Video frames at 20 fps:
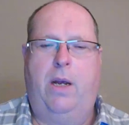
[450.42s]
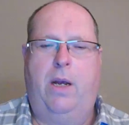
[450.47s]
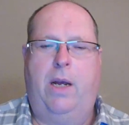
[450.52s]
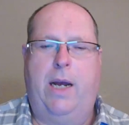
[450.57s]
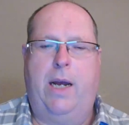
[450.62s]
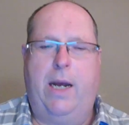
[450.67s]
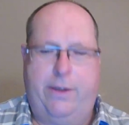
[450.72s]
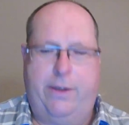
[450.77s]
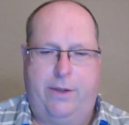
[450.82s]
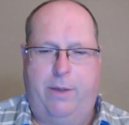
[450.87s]

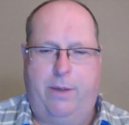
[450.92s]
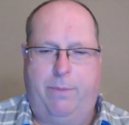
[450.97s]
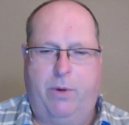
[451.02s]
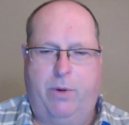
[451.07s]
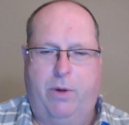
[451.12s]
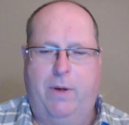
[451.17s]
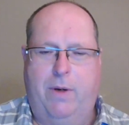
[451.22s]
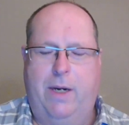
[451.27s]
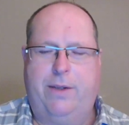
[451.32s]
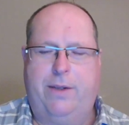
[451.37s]
As it
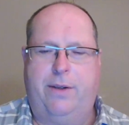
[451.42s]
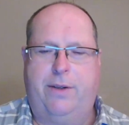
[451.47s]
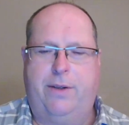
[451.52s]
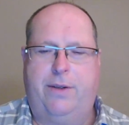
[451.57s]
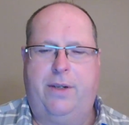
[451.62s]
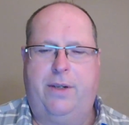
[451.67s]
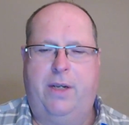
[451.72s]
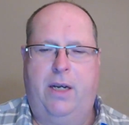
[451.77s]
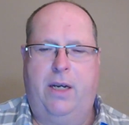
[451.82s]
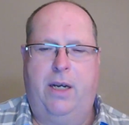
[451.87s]

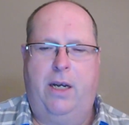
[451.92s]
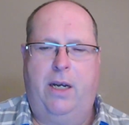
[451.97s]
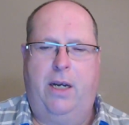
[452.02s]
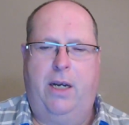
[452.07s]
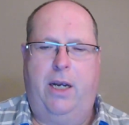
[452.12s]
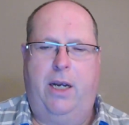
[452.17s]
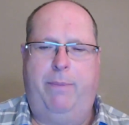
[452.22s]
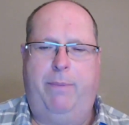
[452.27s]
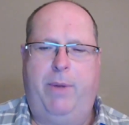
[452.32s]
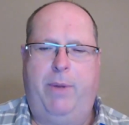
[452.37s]
progresses,
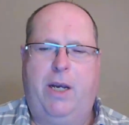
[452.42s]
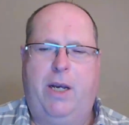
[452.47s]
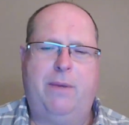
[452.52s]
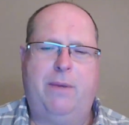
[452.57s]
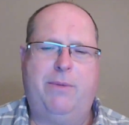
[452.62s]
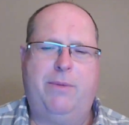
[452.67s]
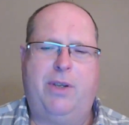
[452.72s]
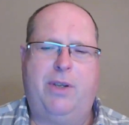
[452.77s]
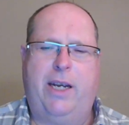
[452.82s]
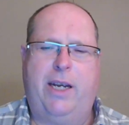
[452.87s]
it
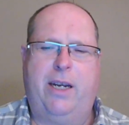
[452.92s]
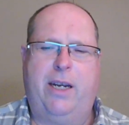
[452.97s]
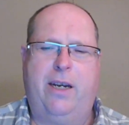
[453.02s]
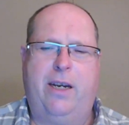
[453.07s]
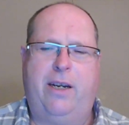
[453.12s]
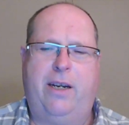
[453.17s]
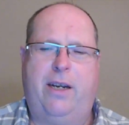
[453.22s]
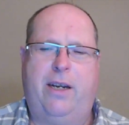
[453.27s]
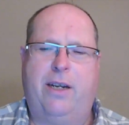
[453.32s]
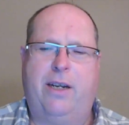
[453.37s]
becomes like
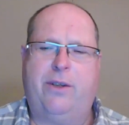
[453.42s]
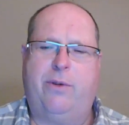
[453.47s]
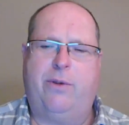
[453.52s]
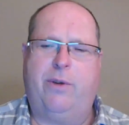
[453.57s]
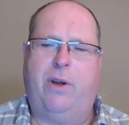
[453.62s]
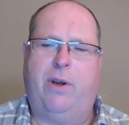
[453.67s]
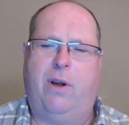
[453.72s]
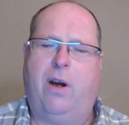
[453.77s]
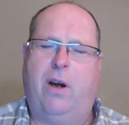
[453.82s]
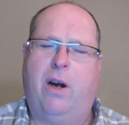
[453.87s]
an
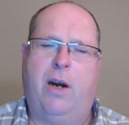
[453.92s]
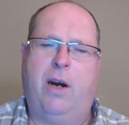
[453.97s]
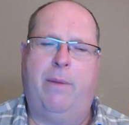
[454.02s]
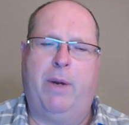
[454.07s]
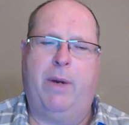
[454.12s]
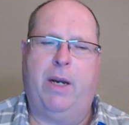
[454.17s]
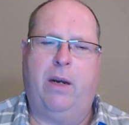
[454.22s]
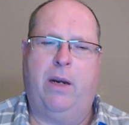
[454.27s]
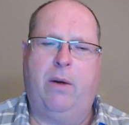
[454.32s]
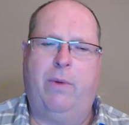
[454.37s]
industrial
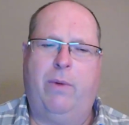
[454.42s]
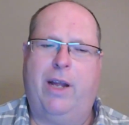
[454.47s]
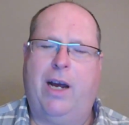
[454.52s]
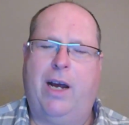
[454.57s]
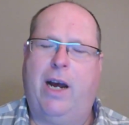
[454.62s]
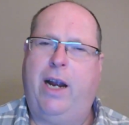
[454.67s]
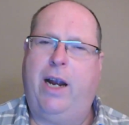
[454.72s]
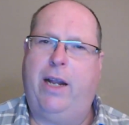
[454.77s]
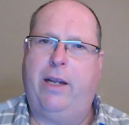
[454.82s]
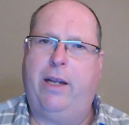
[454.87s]
army with
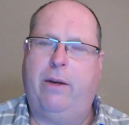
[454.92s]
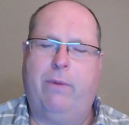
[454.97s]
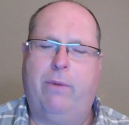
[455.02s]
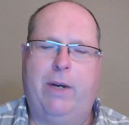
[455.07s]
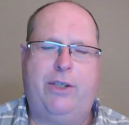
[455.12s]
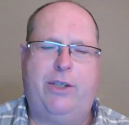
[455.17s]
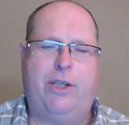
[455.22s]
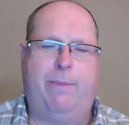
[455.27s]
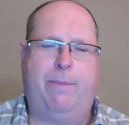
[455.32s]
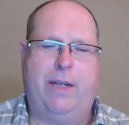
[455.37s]
a highly
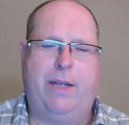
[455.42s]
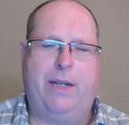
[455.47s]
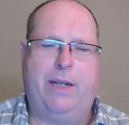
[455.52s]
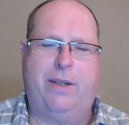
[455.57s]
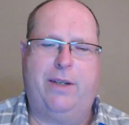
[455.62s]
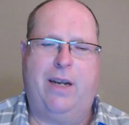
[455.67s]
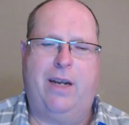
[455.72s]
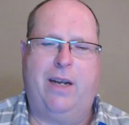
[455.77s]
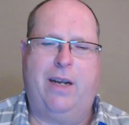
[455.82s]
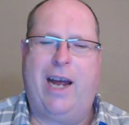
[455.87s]

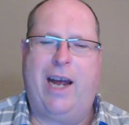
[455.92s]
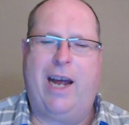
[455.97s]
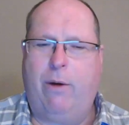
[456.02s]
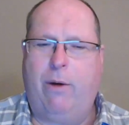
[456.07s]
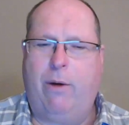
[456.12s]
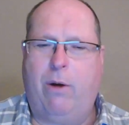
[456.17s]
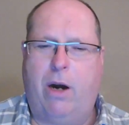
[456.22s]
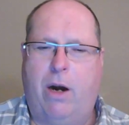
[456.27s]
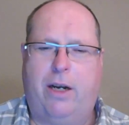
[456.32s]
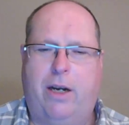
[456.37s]
regimented,
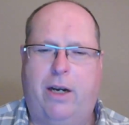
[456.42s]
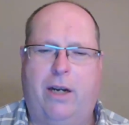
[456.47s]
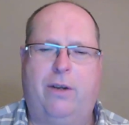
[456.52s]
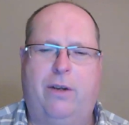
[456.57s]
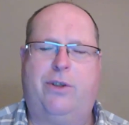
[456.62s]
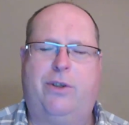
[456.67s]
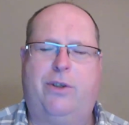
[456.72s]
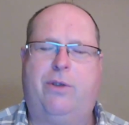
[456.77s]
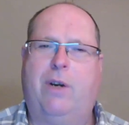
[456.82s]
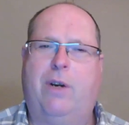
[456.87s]

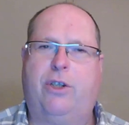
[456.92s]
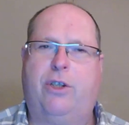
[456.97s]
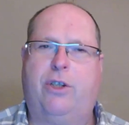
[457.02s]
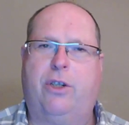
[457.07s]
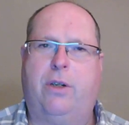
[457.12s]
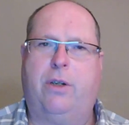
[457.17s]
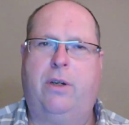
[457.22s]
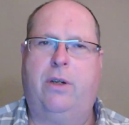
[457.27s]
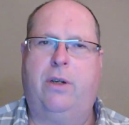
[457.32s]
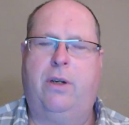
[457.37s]
hierarchical
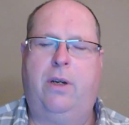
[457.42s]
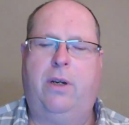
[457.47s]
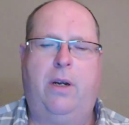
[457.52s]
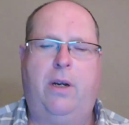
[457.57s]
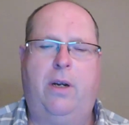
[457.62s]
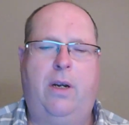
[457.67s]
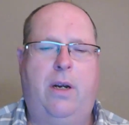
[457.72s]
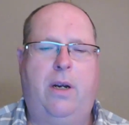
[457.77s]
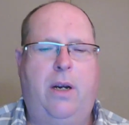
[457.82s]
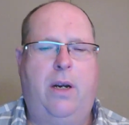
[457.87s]
structure
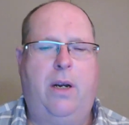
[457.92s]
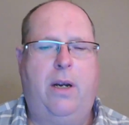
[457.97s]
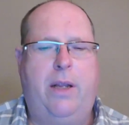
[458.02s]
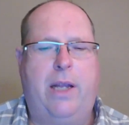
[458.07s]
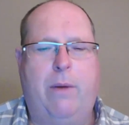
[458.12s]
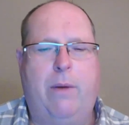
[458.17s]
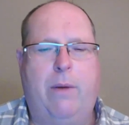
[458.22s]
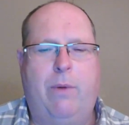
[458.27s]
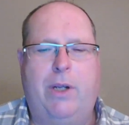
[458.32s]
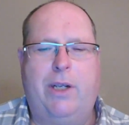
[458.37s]

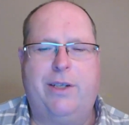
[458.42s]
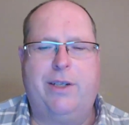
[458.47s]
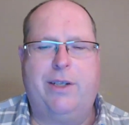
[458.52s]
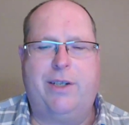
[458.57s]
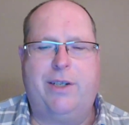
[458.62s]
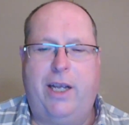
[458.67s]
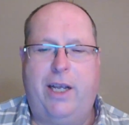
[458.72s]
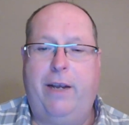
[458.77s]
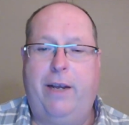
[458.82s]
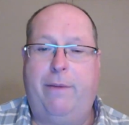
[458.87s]
that will
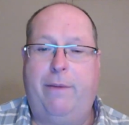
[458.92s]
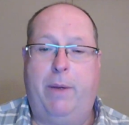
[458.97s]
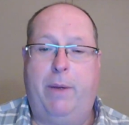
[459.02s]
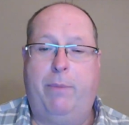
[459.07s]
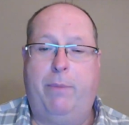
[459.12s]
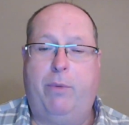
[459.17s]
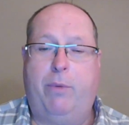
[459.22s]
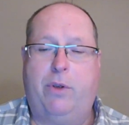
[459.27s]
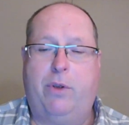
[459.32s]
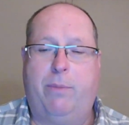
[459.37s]
enslave
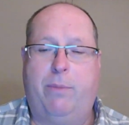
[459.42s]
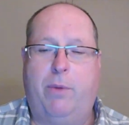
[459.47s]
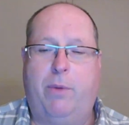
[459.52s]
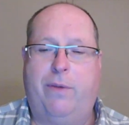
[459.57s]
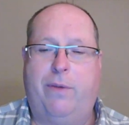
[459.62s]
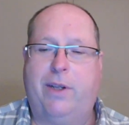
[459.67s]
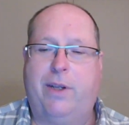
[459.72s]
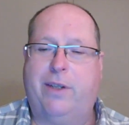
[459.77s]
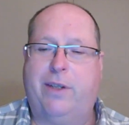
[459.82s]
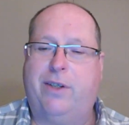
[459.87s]
people to
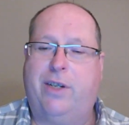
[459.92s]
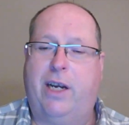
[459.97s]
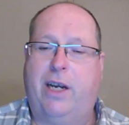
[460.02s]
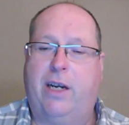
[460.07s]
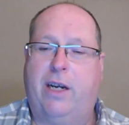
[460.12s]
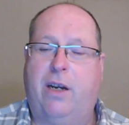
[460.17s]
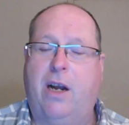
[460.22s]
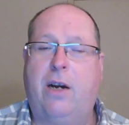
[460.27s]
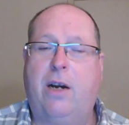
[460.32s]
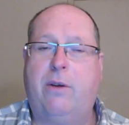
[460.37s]
both its
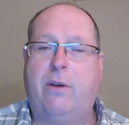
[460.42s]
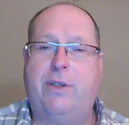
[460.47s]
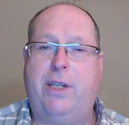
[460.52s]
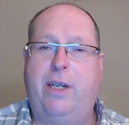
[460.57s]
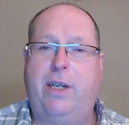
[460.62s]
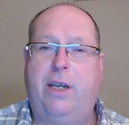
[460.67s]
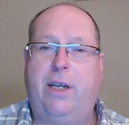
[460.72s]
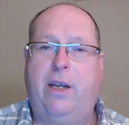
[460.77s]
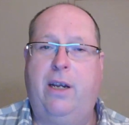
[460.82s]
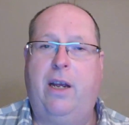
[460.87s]

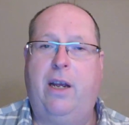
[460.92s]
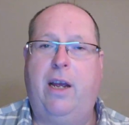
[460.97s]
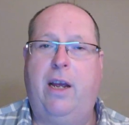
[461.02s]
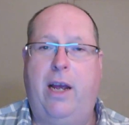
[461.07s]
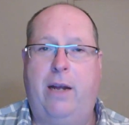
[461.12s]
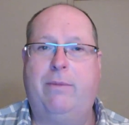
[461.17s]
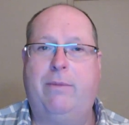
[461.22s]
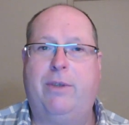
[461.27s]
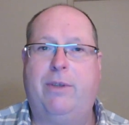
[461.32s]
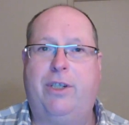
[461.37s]
technocracy
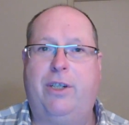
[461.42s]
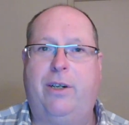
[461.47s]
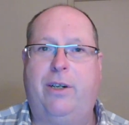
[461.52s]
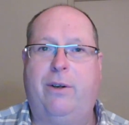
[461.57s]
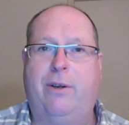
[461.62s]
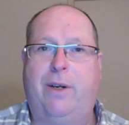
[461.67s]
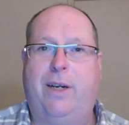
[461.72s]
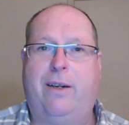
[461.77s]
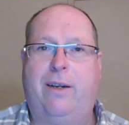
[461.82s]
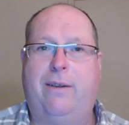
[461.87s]
and
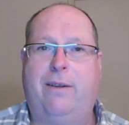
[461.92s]
machinery.